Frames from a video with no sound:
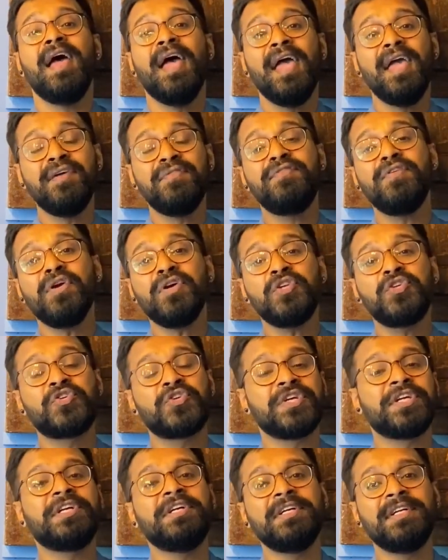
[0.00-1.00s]
If you're
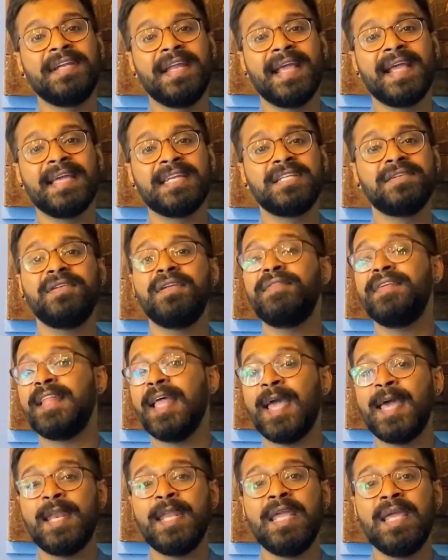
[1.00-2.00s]
triggered negatively with
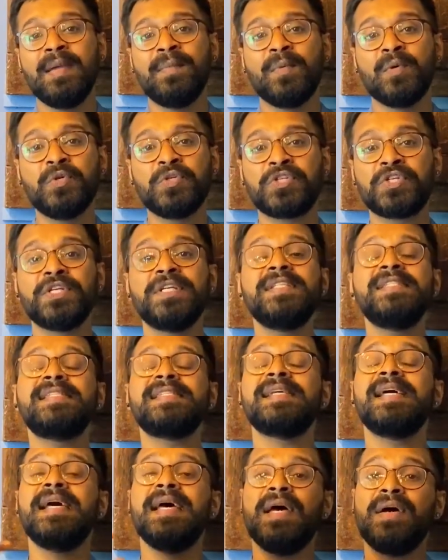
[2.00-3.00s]
any emotions,
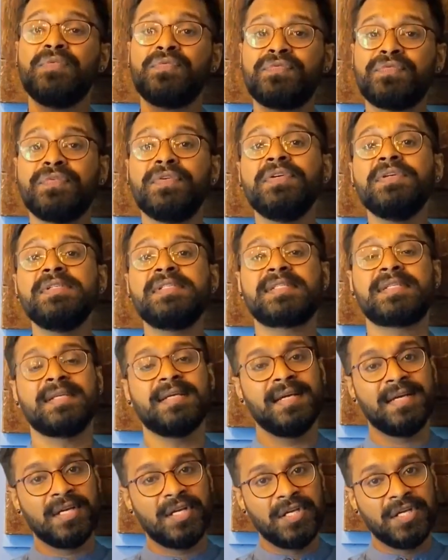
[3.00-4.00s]
first
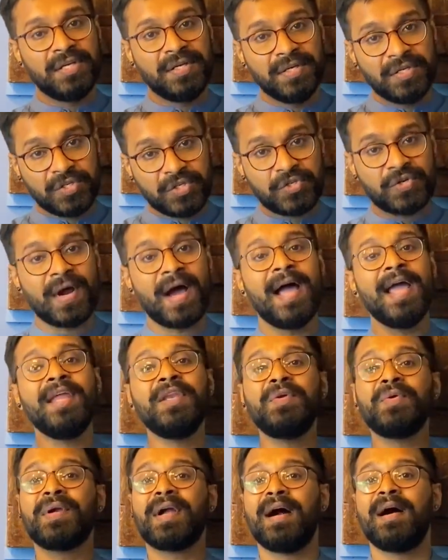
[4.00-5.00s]
try
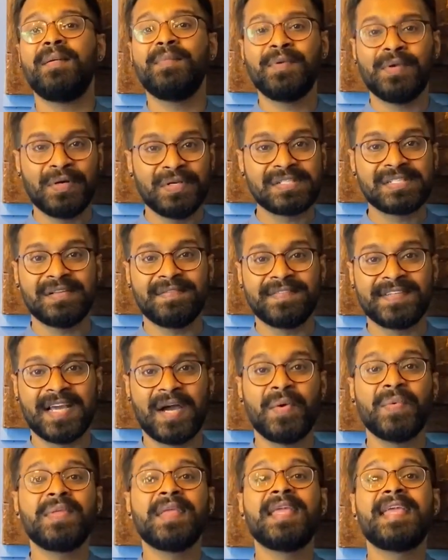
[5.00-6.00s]
to calm yourself
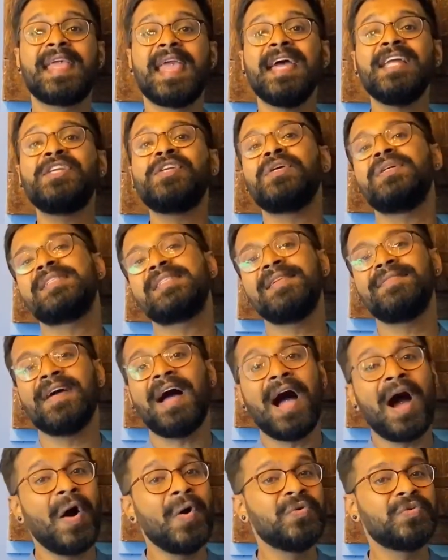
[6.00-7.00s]
down, get yourself
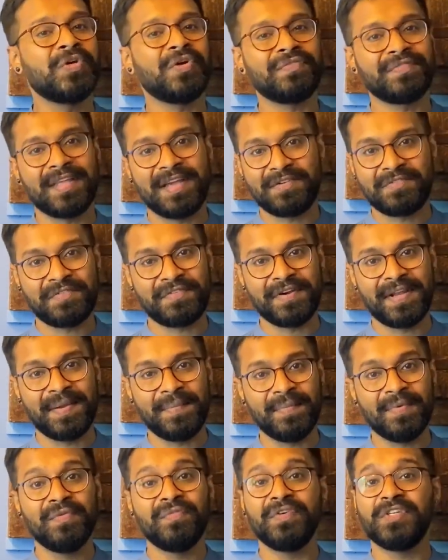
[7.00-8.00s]
out of that frame,
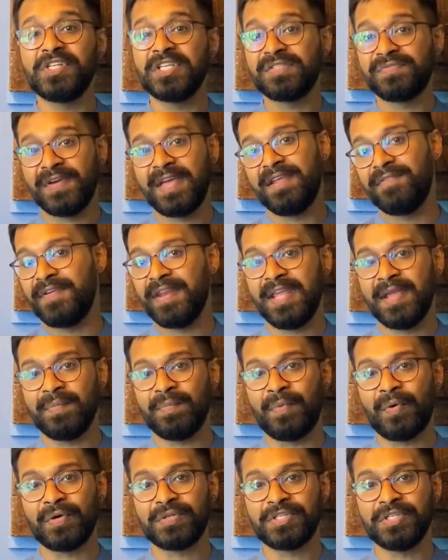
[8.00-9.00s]
which is very, very
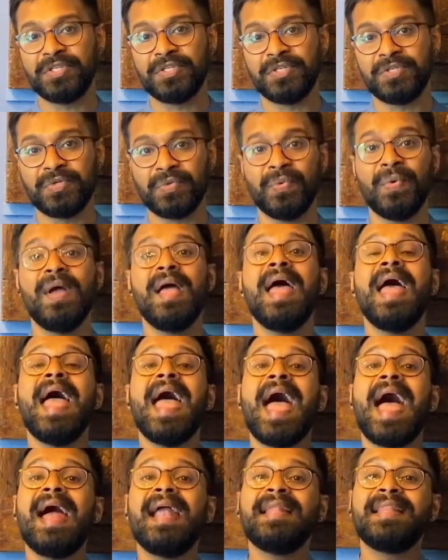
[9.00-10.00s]
important to do.
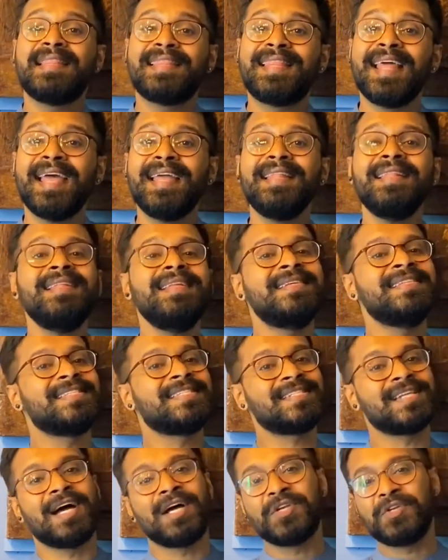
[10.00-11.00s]
And then
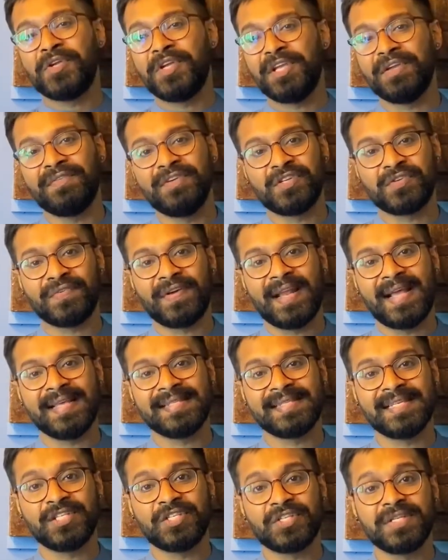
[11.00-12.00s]
start doing your
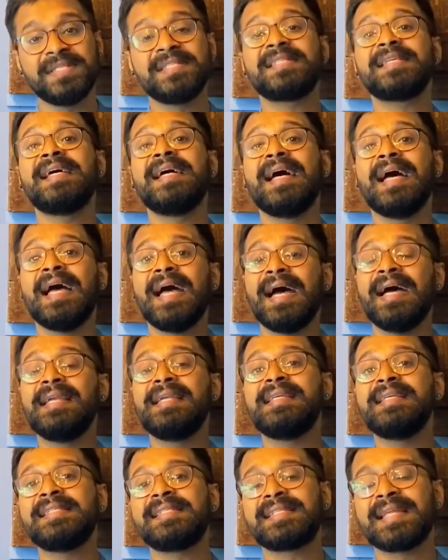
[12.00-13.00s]
visualizations.
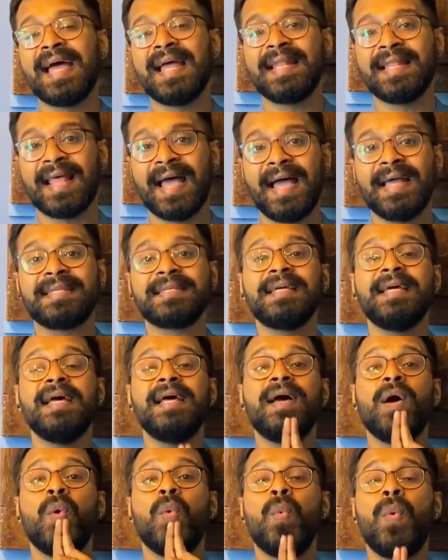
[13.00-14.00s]
Understand that
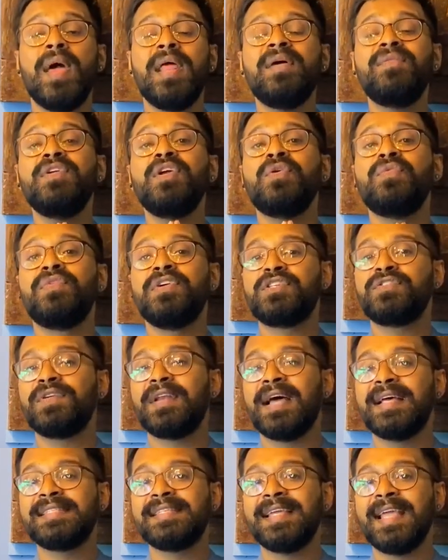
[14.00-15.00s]
whenever you're
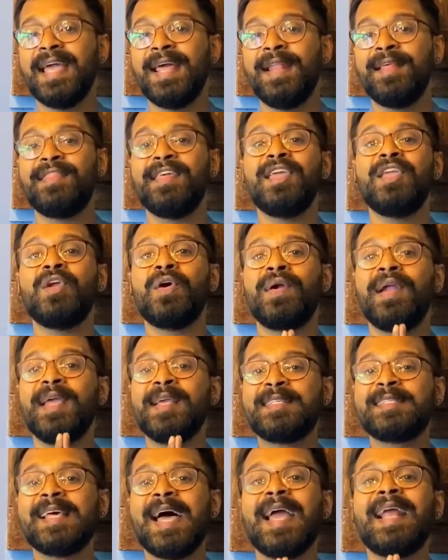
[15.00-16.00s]
visualizing anything, you're
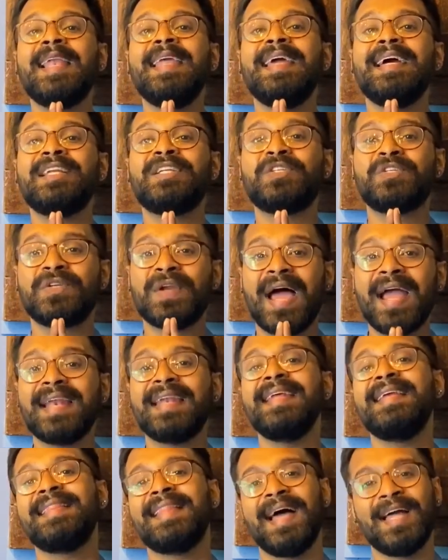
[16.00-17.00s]
exactly
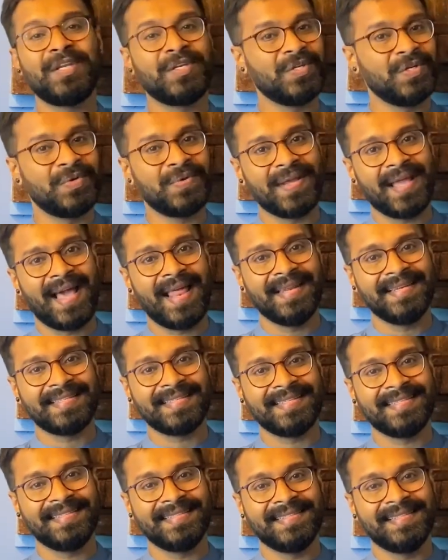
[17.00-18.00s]
attracting that to your reality.